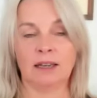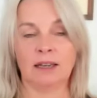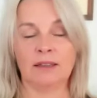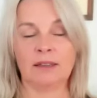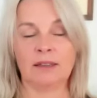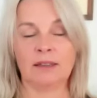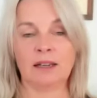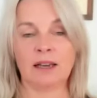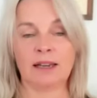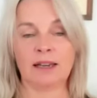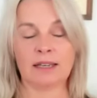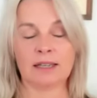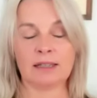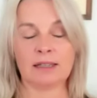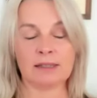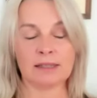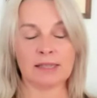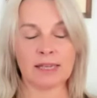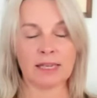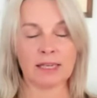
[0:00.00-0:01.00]
And the light
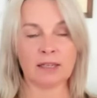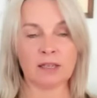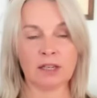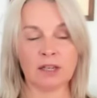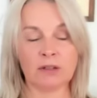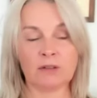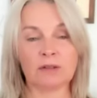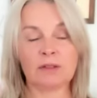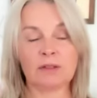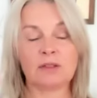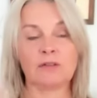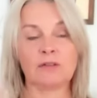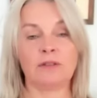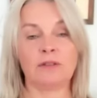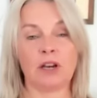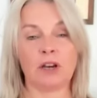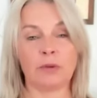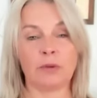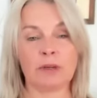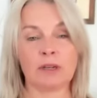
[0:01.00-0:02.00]
continues to
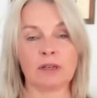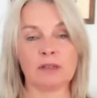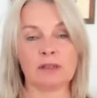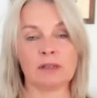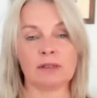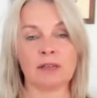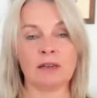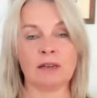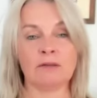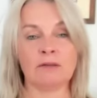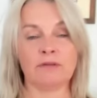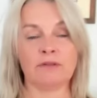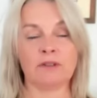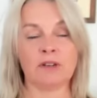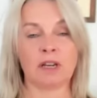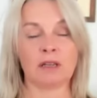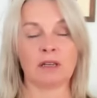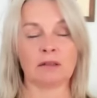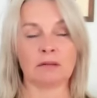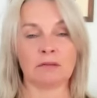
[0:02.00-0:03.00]
flow because it's
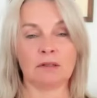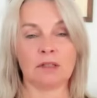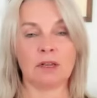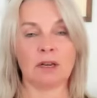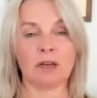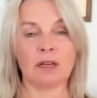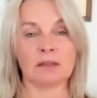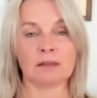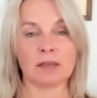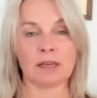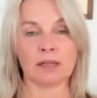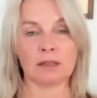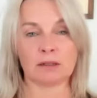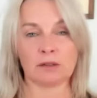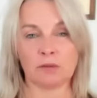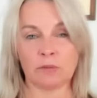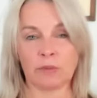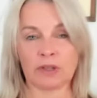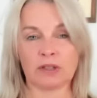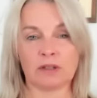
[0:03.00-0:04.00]
infinite. You can't take
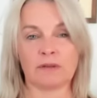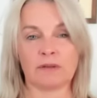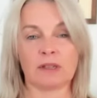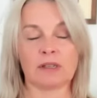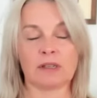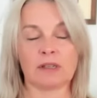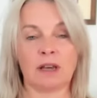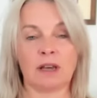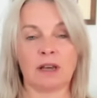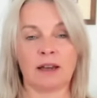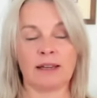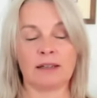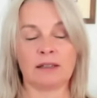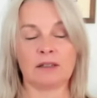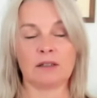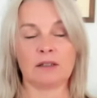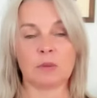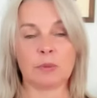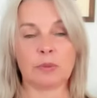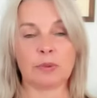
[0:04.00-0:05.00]
too much of this
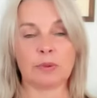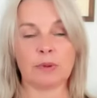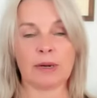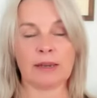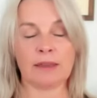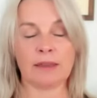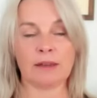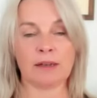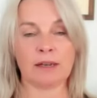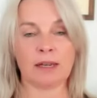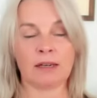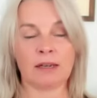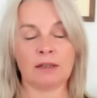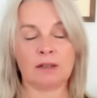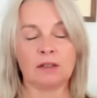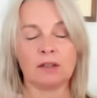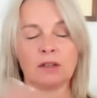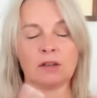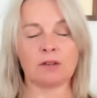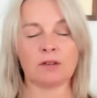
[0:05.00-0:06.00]
light. Just breathe it in
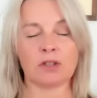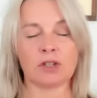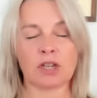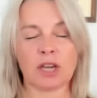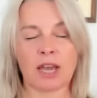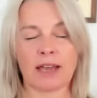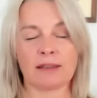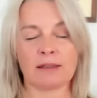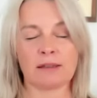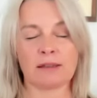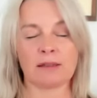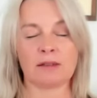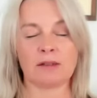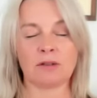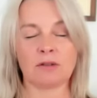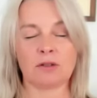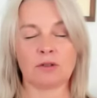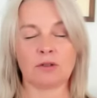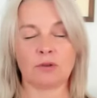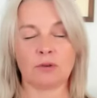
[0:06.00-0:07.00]
into your chest,
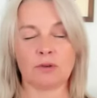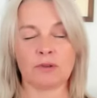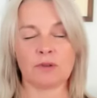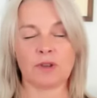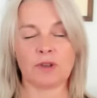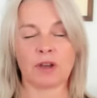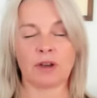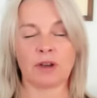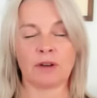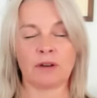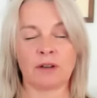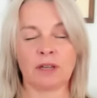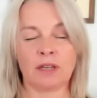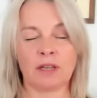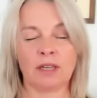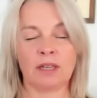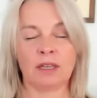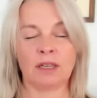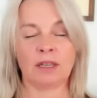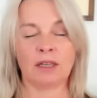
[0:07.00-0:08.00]
your torso,
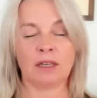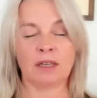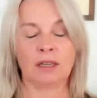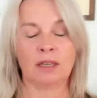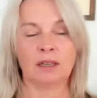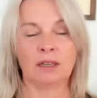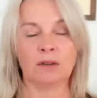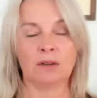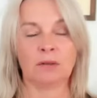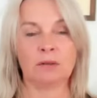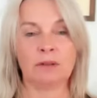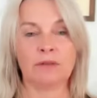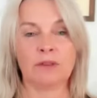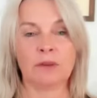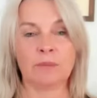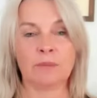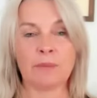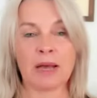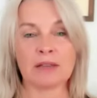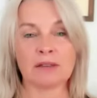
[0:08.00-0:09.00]
all of
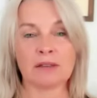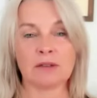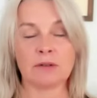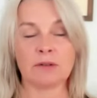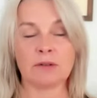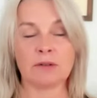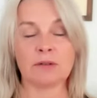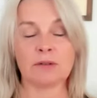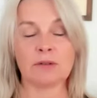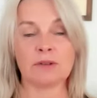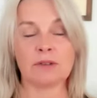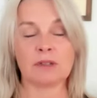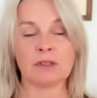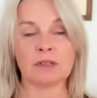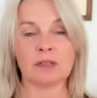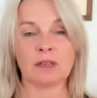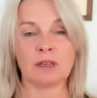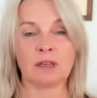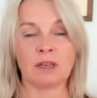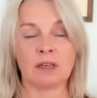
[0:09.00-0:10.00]
the
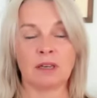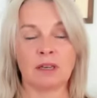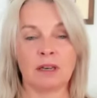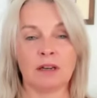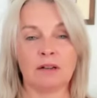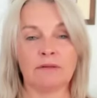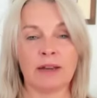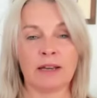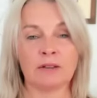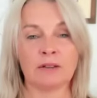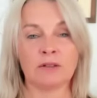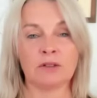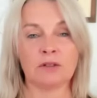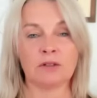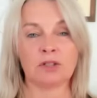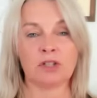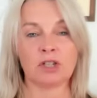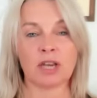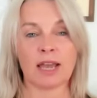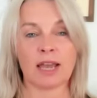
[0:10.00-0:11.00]
muscles around
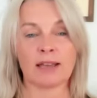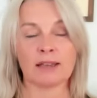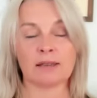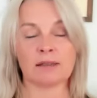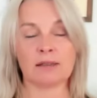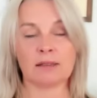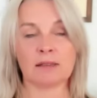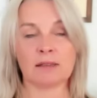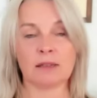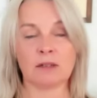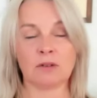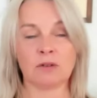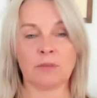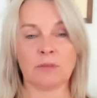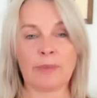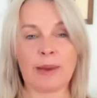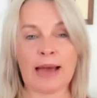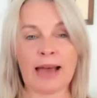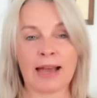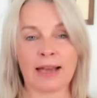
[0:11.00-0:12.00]
your chest and your
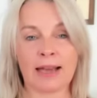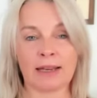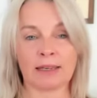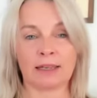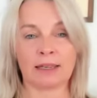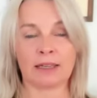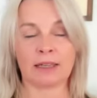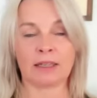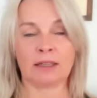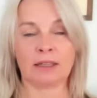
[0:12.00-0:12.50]
back,